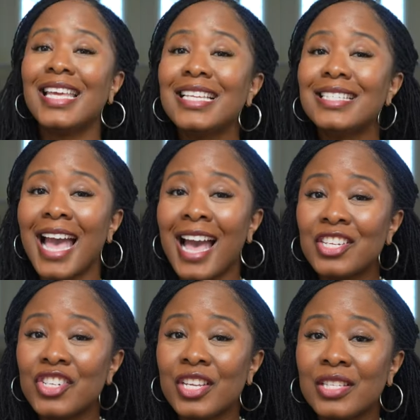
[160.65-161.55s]
These
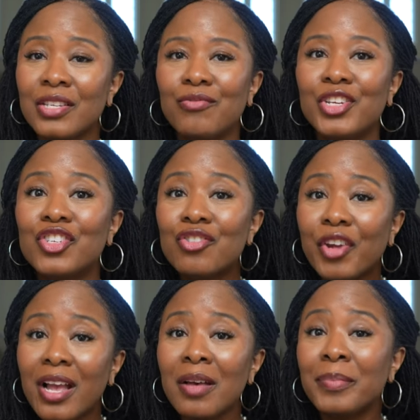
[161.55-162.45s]
actions
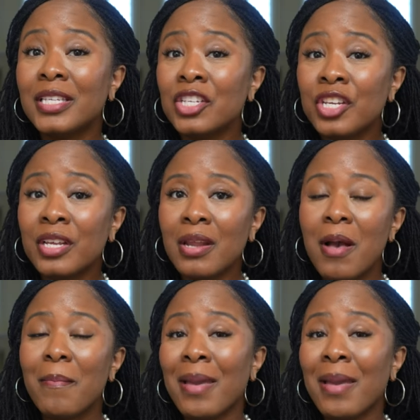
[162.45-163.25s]
restrict competition